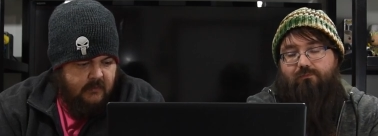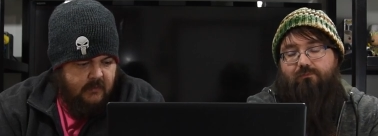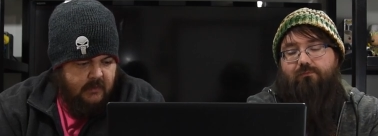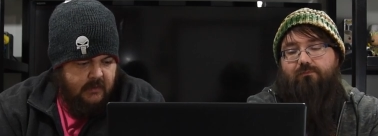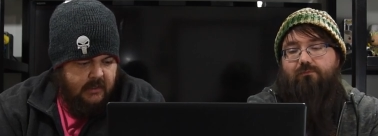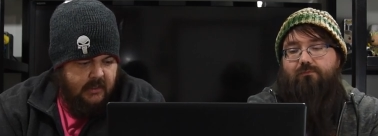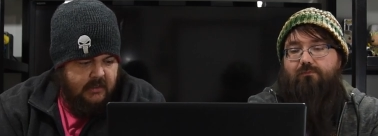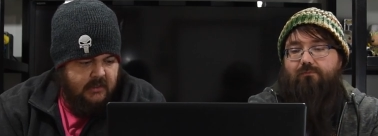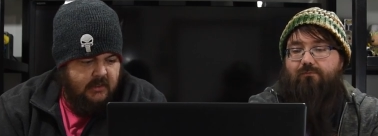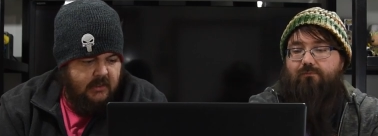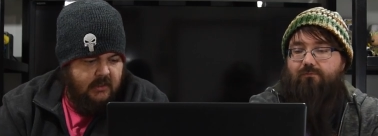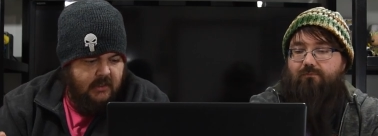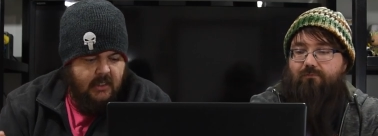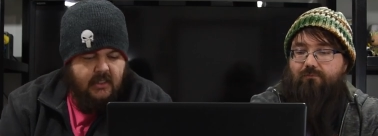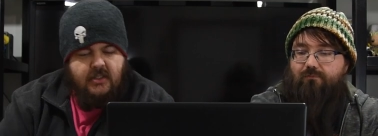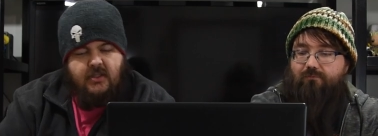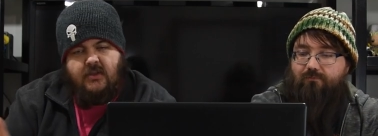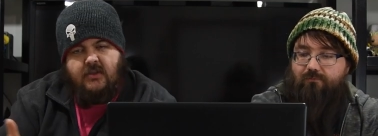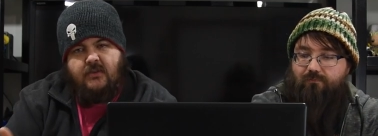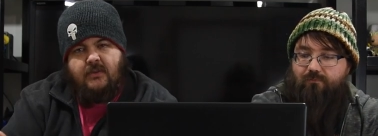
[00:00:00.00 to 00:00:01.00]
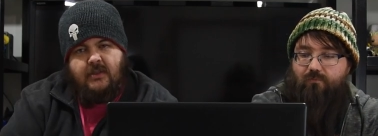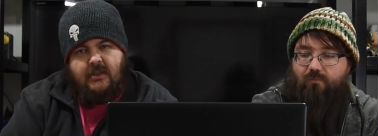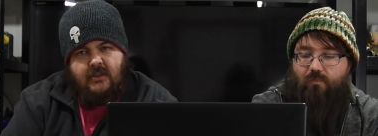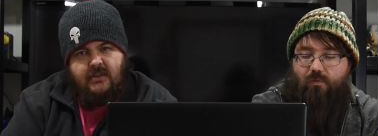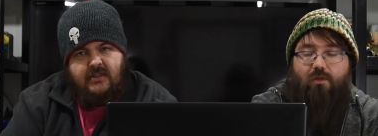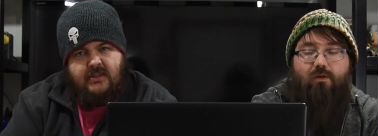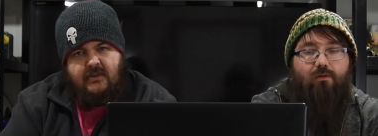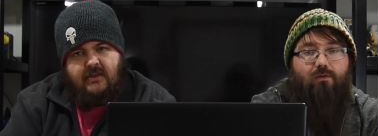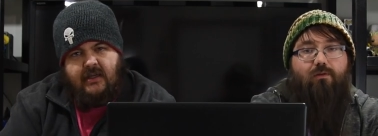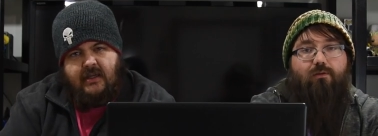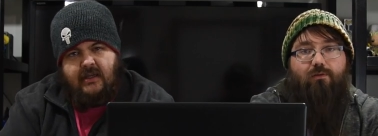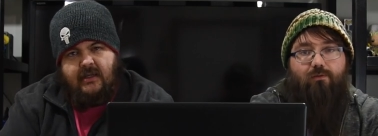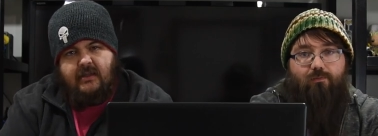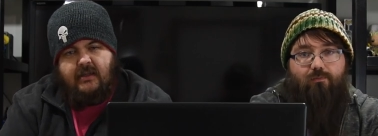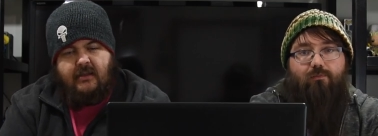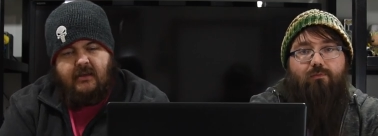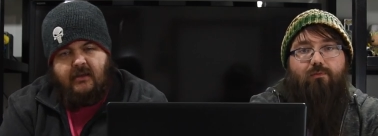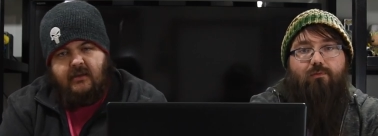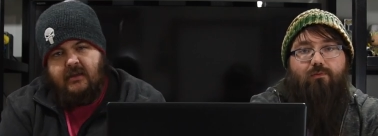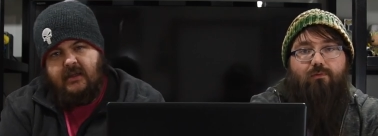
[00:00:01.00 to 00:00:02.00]
Speaker 1: Or they, they choose one that goes in your hand,
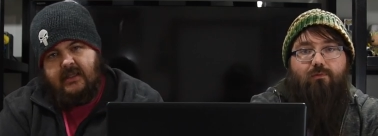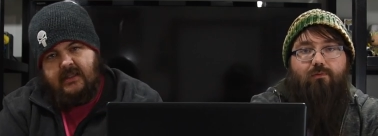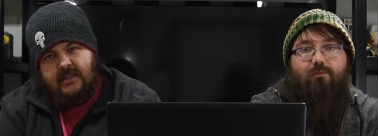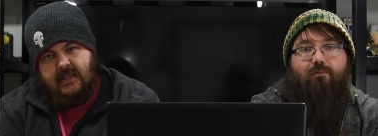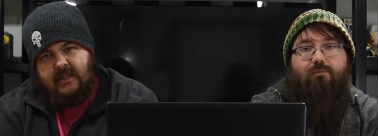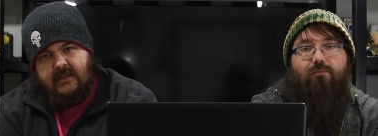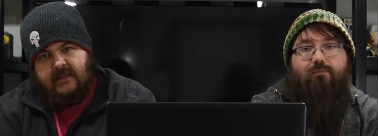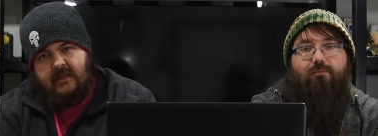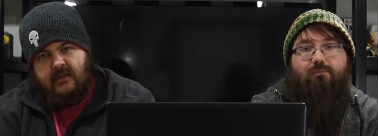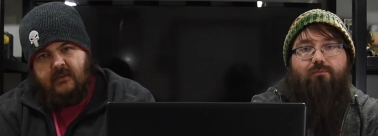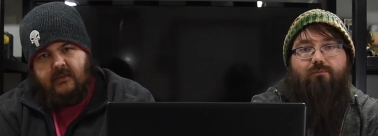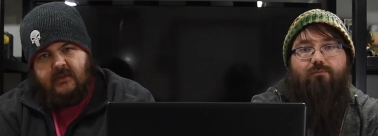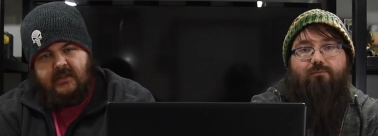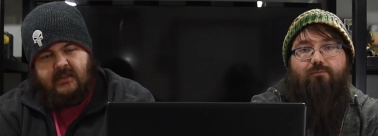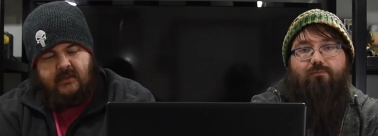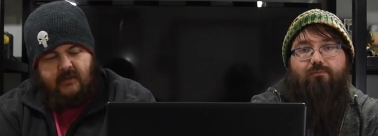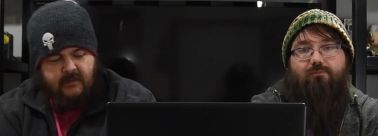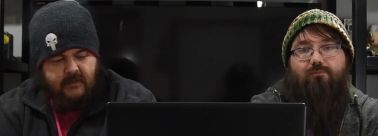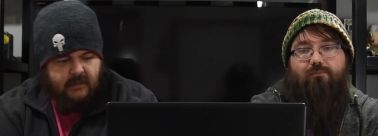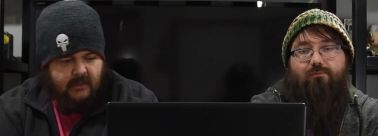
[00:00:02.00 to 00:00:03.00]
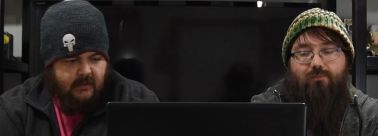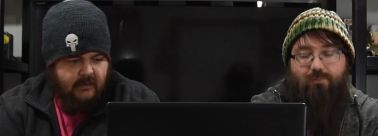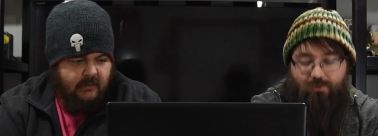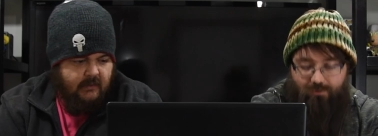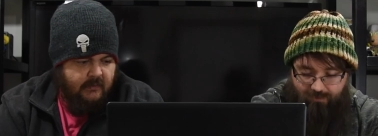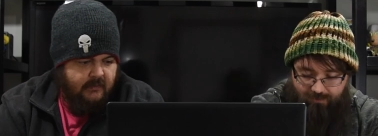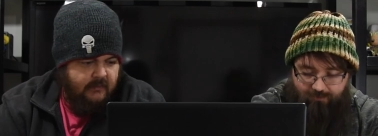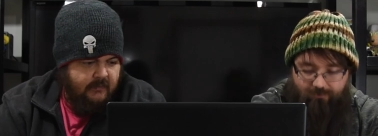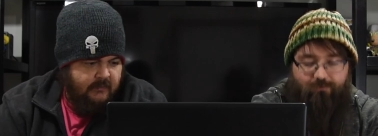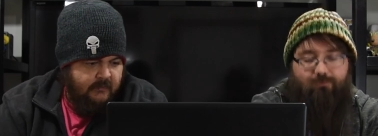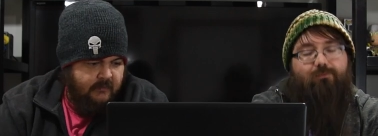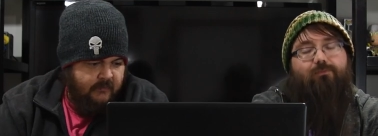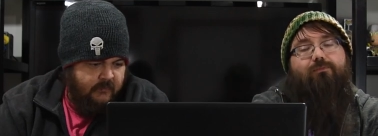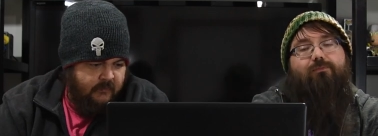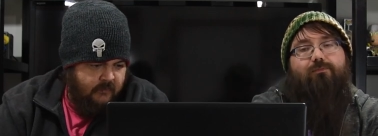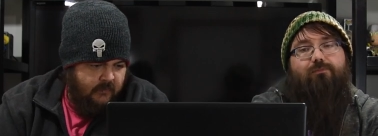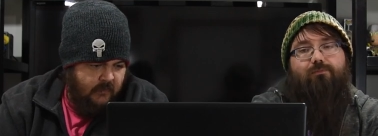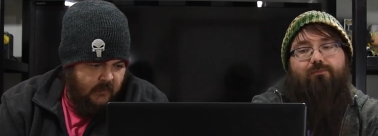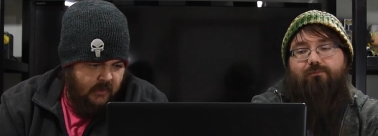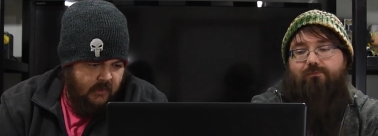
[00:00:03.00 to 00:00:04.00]
and the other gets exiled with a silver counter. Yep.
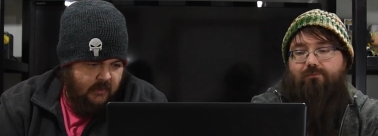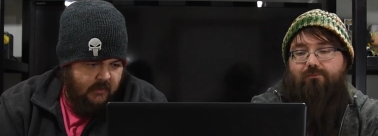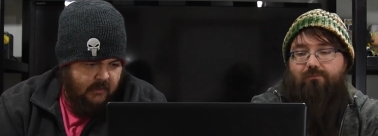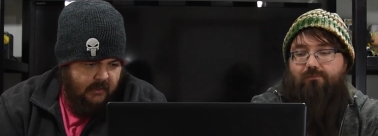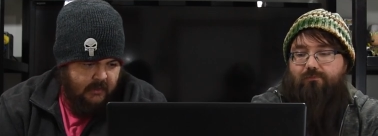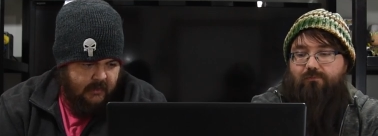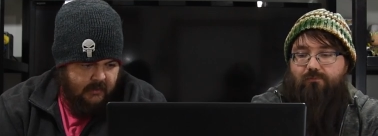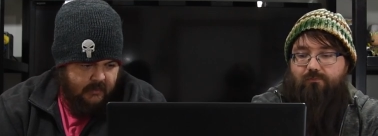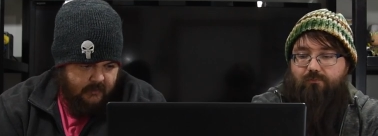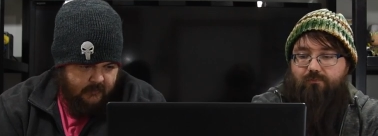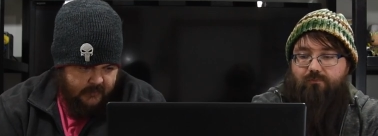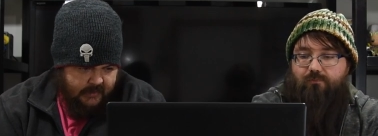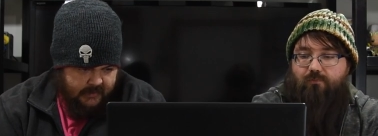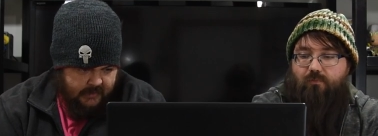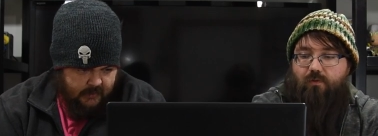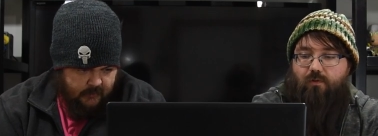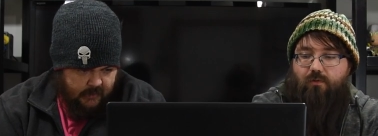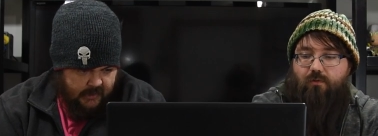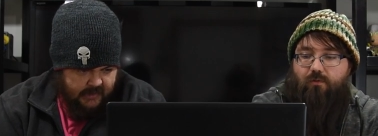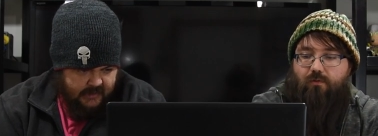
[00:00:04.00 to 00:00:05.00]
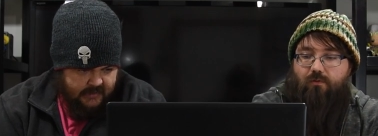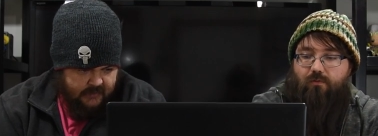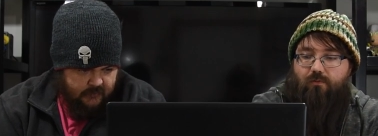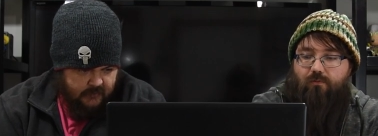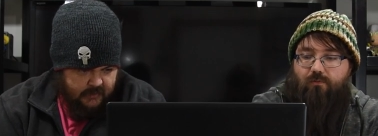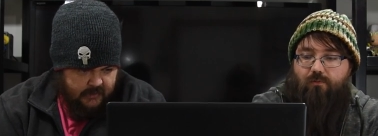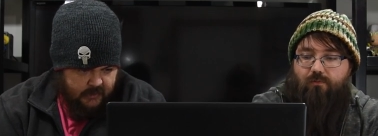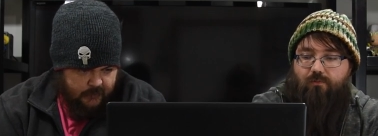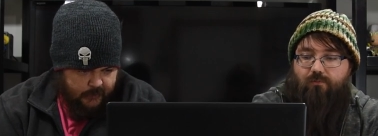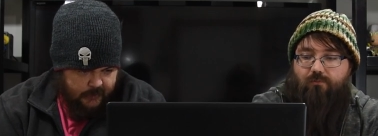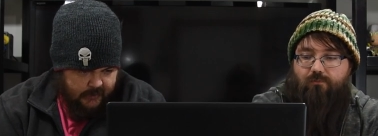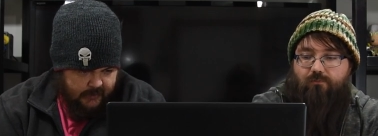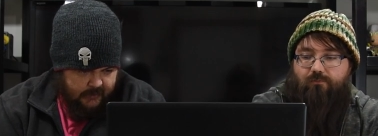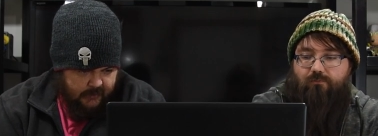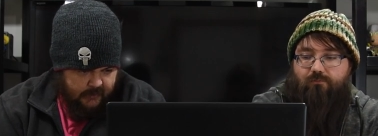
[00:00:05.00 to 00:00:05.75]
Um, and then minus one, you put a